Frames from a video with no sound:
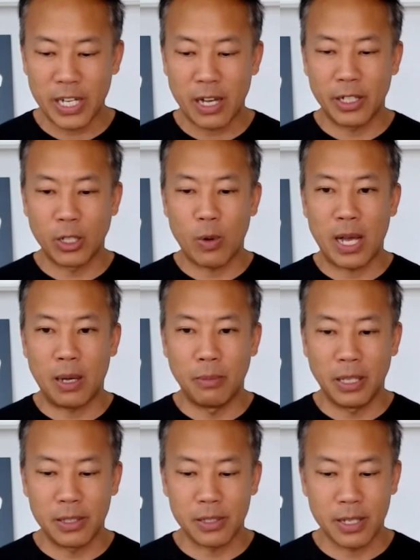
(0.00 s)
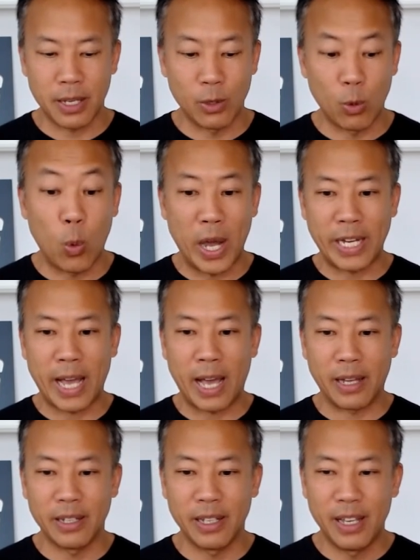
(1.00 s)
out and grab let's say the white
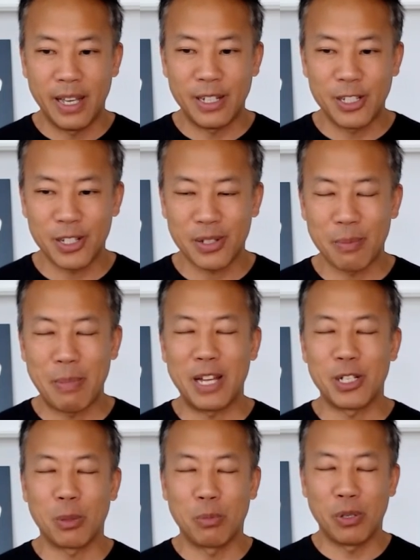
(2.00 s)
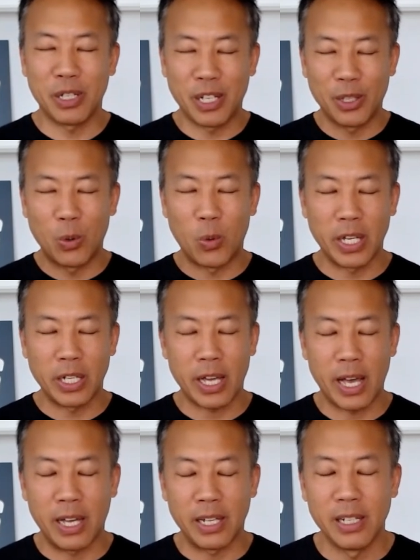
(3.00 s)
hat and just imagine you're putting on the white
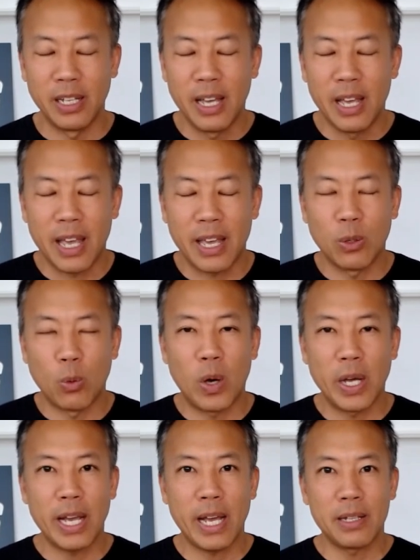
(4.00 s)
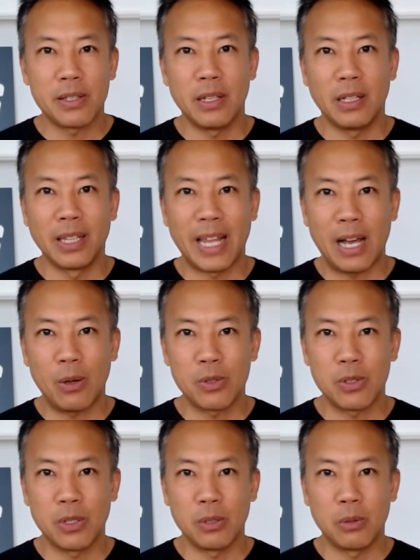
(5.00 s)
hat and the white hat
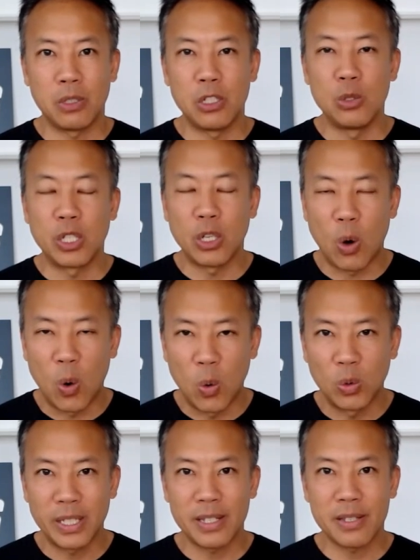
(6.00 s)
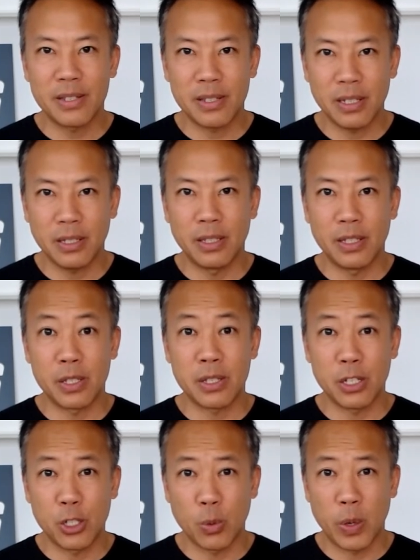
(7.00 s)
allows you you could only see this
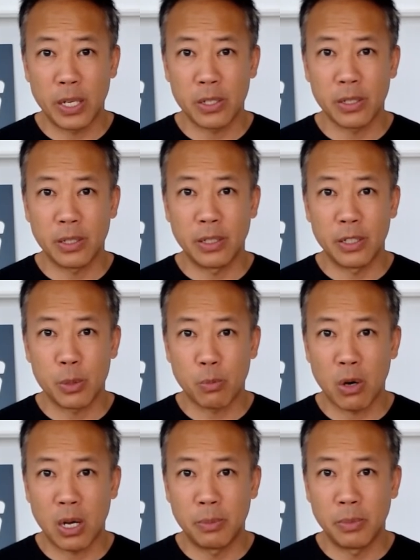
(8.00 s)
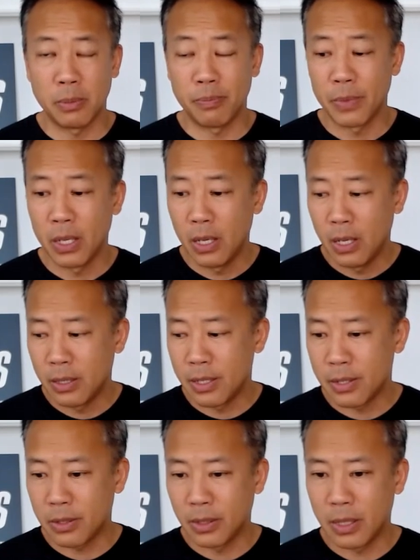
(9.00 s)
situation and this problem
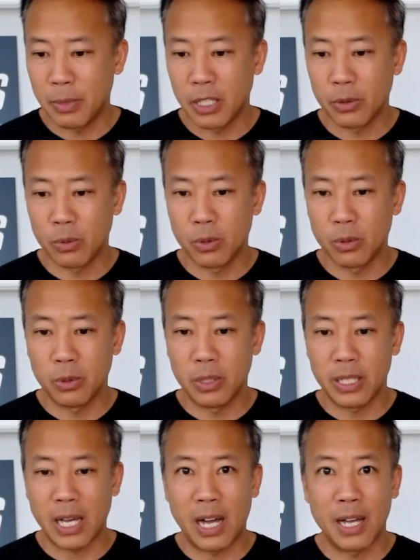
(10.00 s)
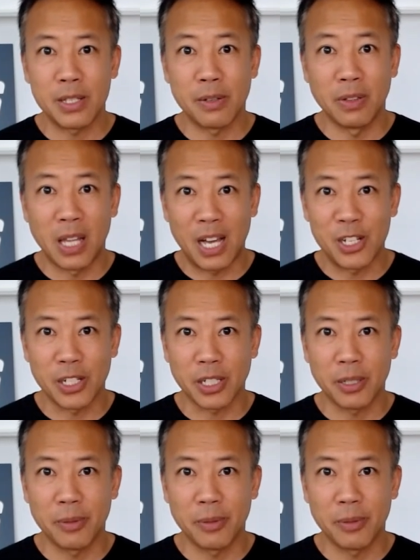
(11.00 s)
this dilemma through the eyes of logic